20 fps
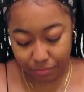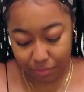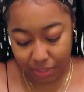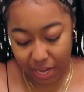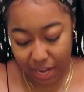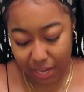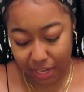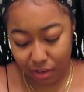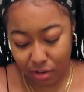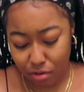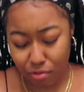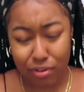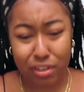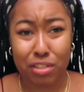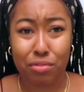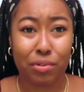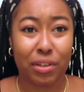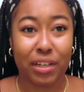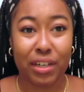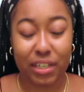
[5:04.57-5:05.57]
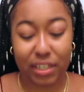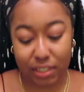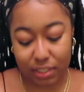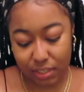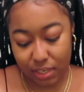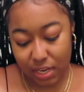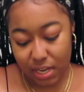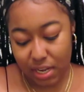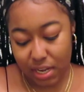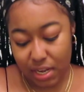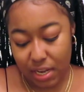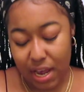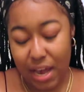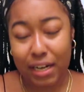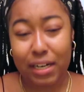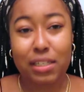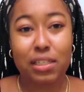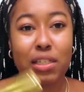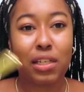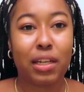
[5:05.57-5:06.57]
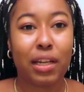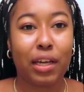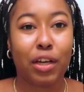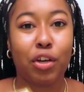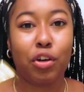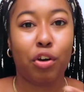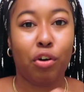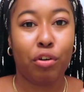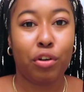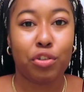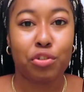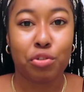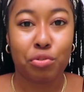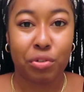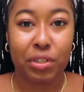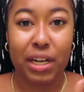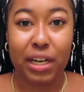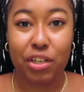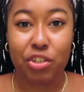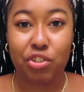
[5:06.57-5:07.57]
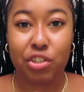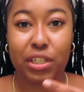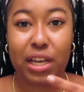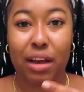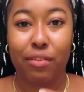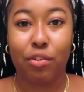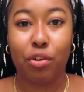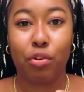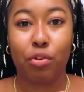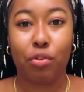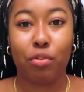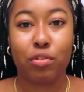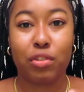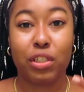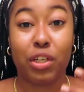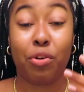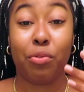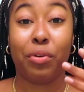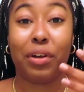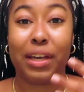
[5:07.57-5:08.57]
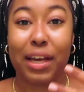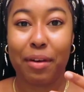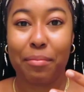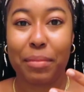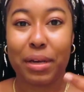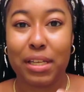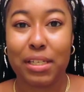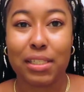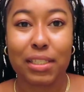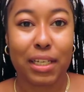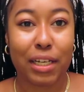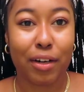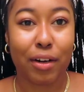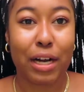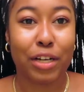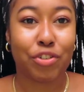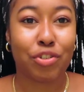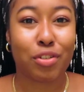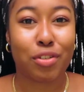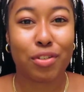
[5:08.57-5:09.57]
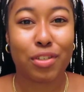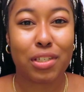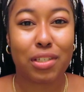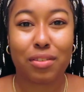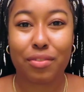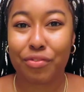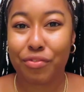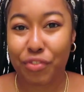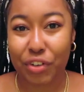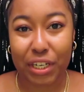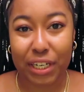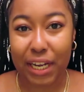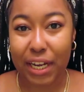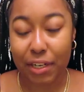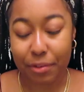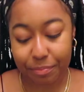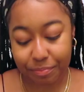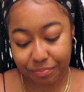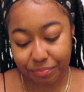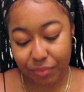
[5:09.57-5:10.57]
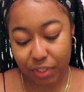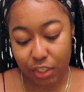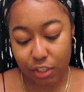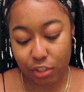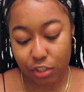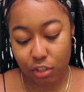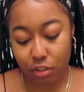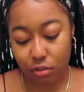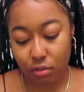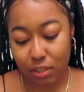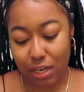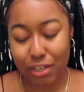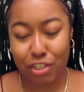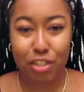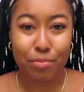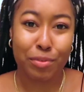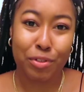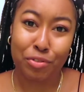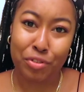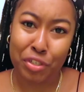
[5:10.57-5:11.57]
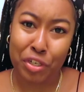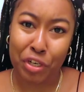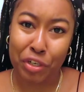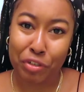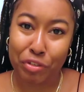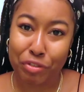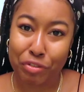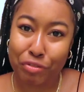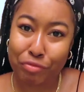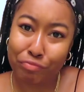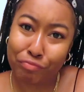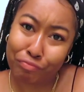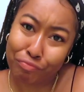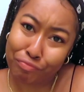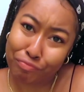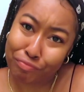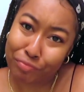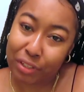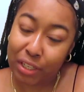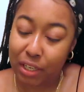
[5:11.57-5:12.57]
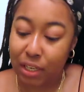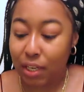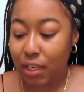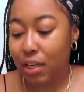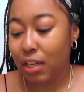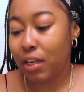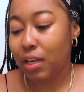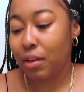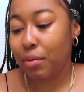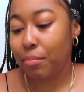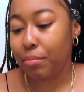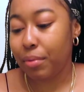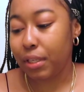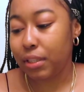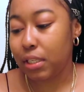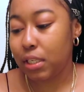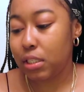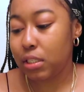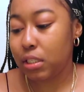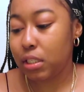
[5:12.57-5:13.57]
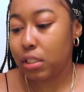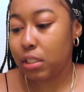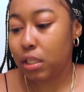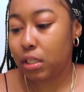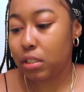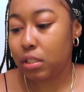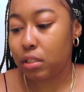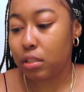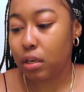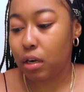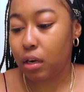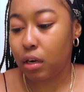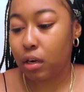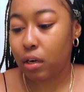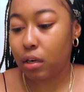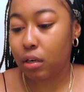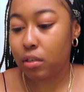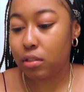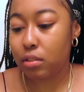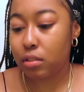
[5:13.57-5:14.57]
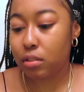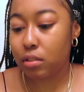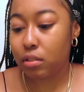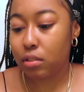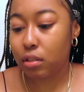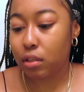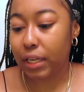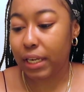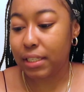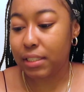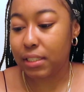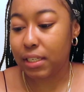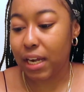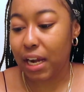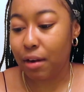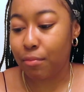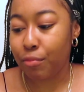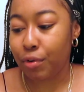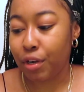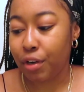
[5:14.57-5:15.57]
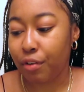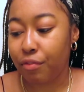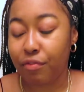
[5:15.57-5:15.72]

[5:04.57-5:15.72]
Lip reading: but I always wear it. I need to like go to the store and actually have a goal to go get mascara. I just forget, so I just be using hers. But this is the Tarte Lights Camera